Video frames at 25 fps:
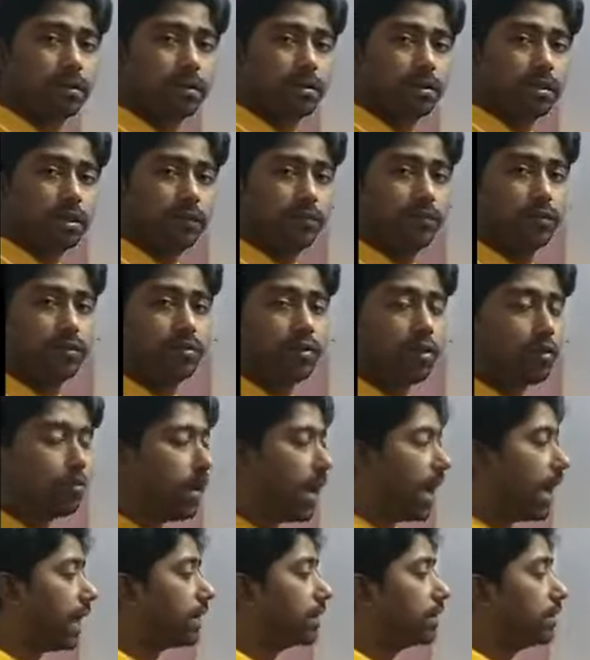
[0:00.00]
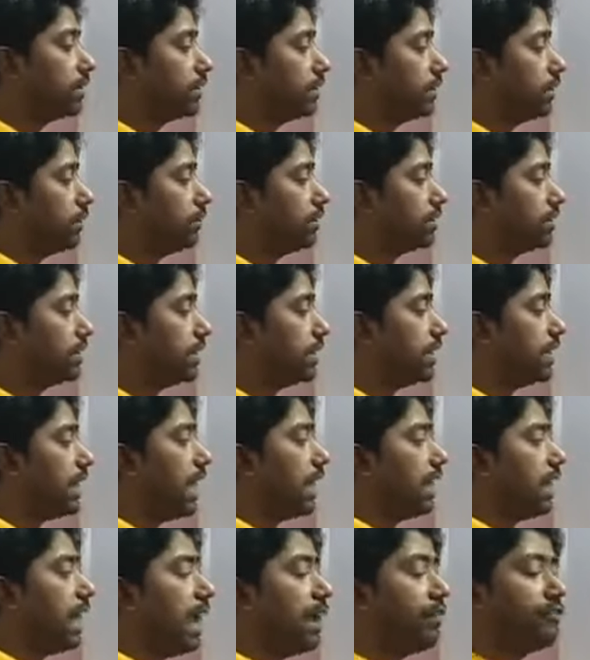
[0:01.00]
if you go back, you will see
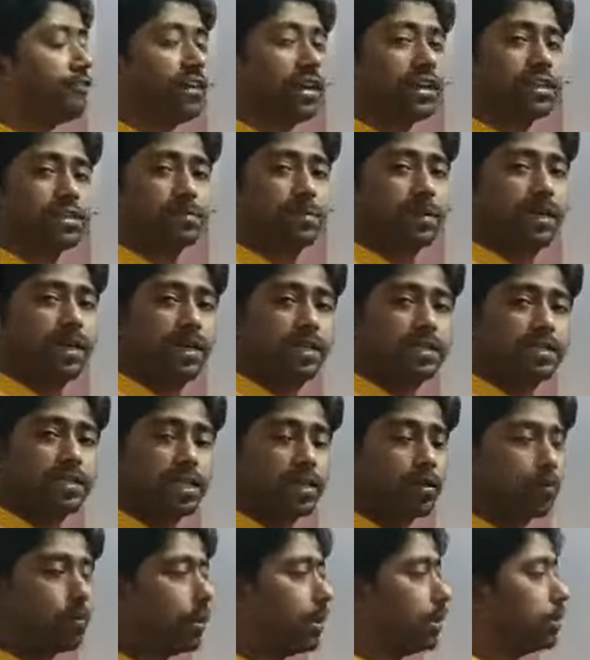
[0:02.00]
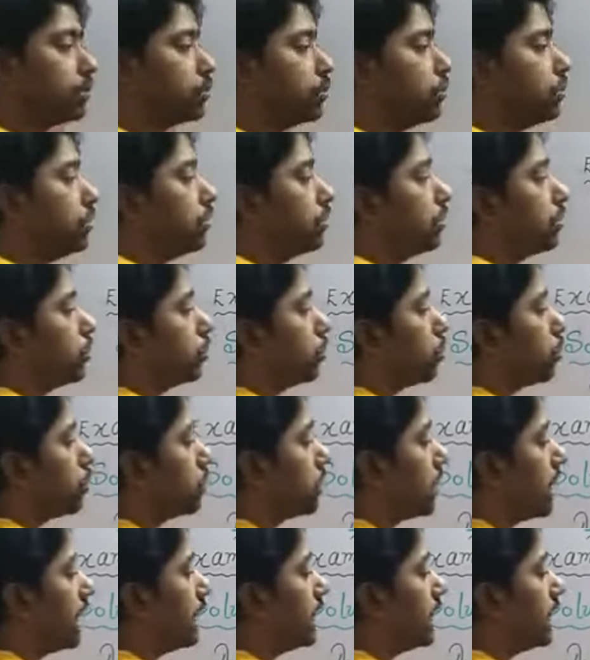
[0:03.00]
that average speed is equal to total